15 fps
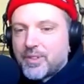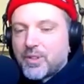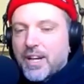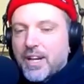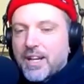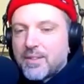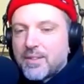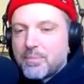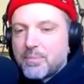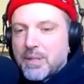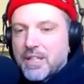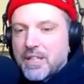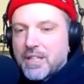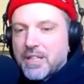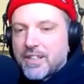great
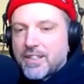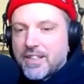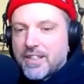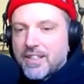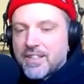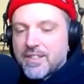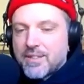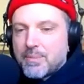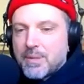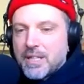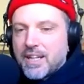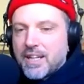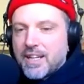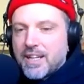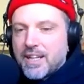beyond that is
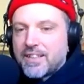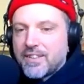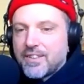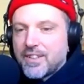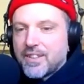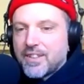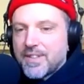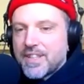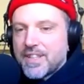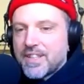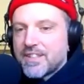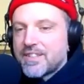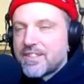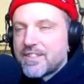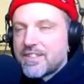behind all of
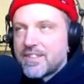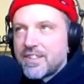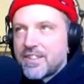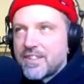this,